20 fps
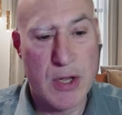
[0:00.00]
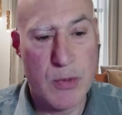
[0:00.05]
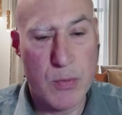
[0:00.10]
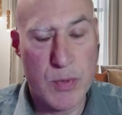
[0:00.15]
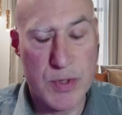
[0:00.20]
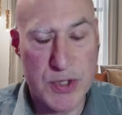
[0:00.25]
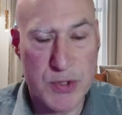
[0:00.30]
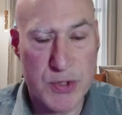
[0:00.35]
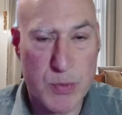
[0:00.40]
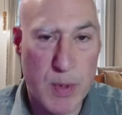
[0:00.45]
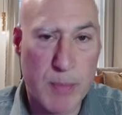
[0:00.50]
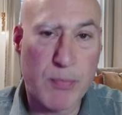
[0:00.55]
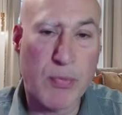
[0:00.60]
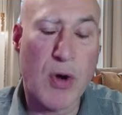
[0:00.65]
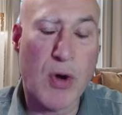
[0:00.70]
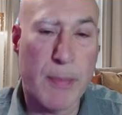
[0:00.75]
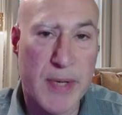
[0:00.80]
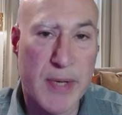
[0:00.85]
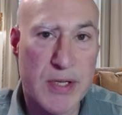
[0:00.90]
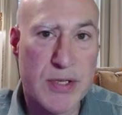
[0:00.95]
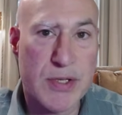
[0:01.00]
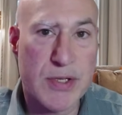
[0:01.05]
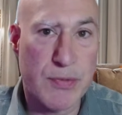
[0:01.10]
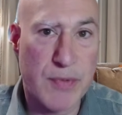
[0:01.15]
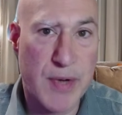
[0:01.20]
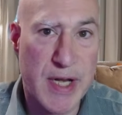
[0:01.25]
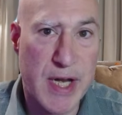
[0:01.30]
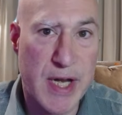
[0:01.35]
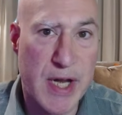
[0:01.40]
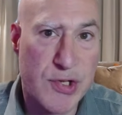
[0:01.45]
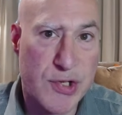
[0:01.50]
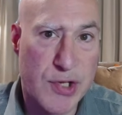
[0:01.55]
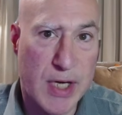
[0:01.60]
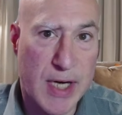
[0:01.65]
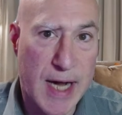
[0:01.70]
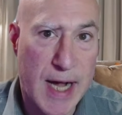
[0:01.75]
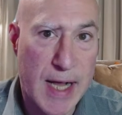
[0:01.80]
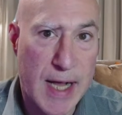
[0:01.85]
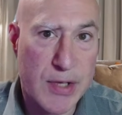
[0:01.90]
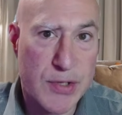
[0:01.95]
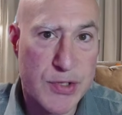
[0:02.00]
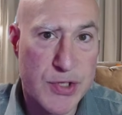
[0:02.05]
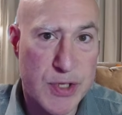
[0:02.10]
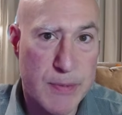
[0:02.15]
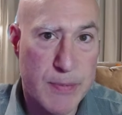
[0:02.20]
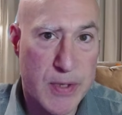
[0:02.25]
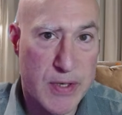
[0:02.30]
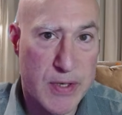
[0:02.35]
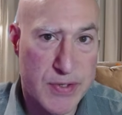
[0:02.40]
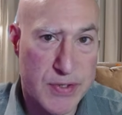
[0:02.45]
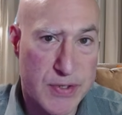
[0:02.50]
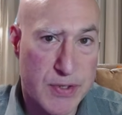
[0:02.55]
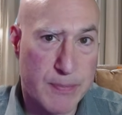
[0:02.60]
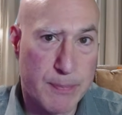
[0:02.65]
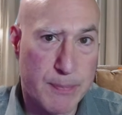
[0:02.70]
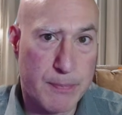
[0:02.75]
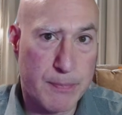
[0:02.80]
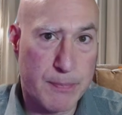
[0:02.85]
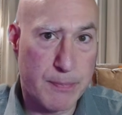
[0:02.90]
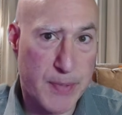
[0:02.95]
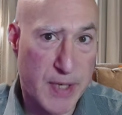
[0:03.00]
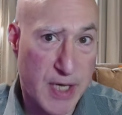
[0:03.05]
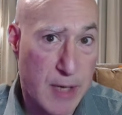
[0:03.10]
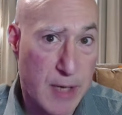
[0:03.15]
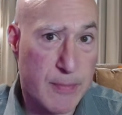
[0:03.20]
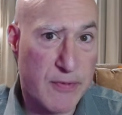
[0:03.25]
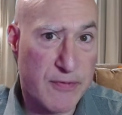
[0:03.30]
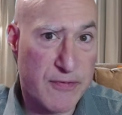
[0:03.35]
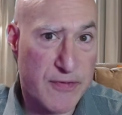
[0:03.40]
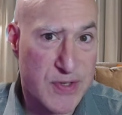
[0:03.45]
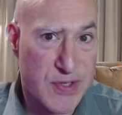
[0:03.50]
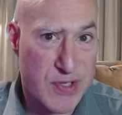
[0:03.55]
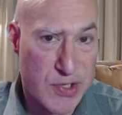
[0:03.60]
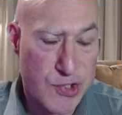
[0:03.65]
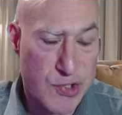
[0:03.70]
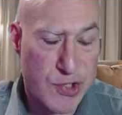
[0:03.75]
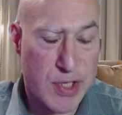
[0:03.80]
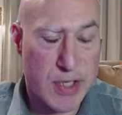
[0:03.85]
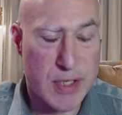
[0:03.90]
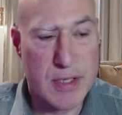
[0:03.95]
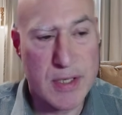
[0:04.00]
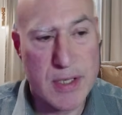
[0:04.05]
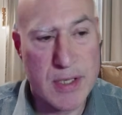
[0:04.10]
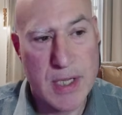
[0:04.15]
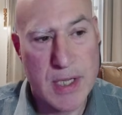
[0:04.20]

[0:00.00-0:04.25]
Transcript: which is what brought me into radiation oncology, because to become a physician,